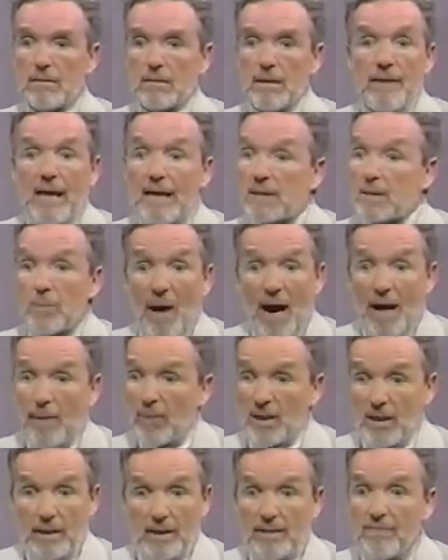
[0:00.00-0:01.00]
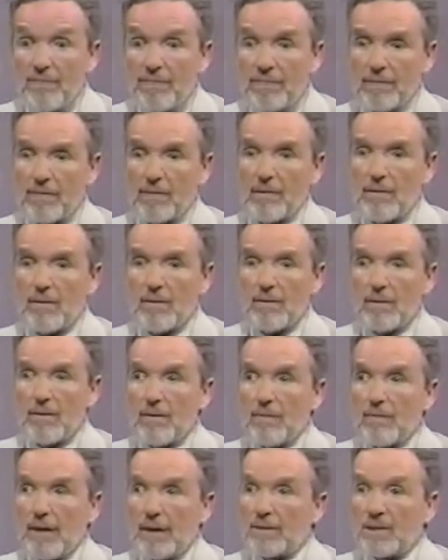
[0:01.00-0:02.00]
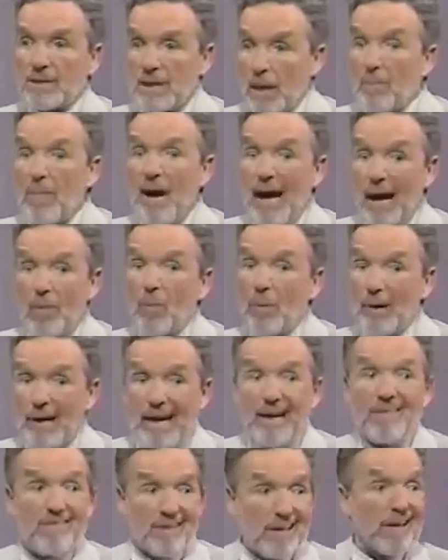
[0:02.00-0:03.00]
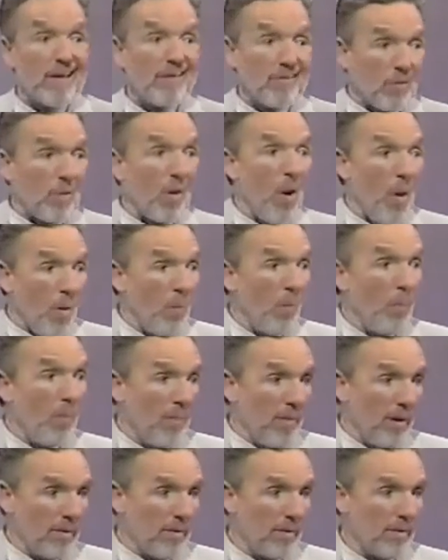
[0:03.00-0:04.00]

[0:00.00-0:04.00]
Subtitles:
Now that's my belief, that somehow we have another home,